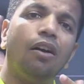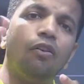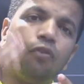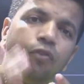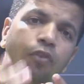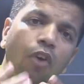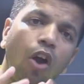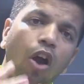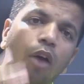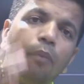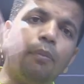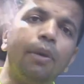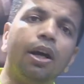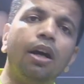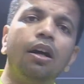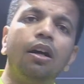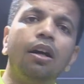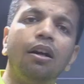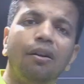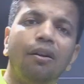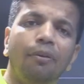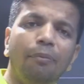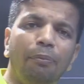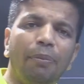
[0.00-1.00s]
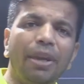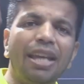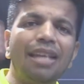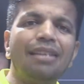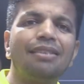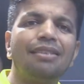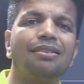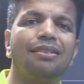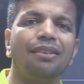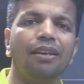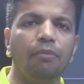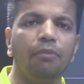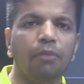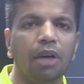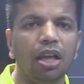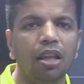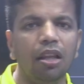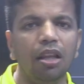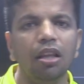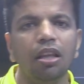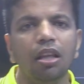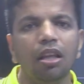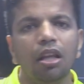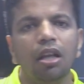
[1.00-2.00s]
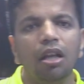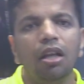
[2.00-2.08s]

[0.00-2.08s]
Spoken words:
from a base table,